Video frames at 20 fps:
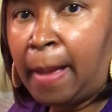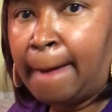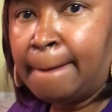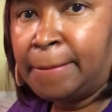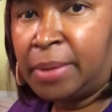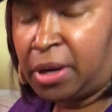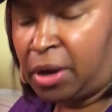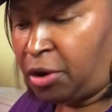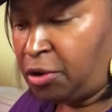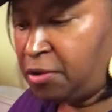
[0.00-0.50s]

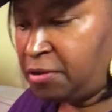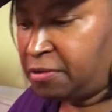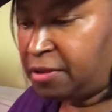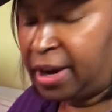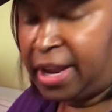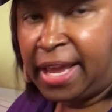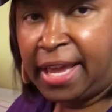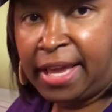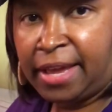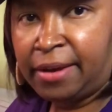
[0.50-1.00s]
But over
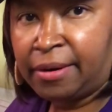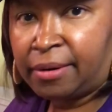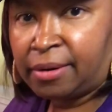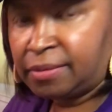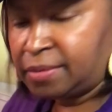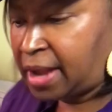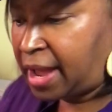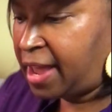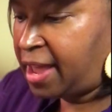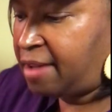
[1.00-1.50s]
here,
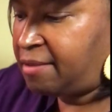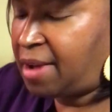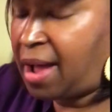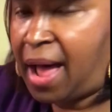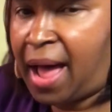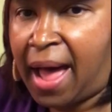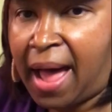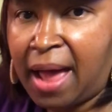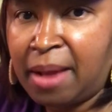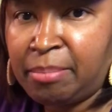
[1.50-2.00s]
I have a
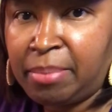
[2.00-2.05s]
hot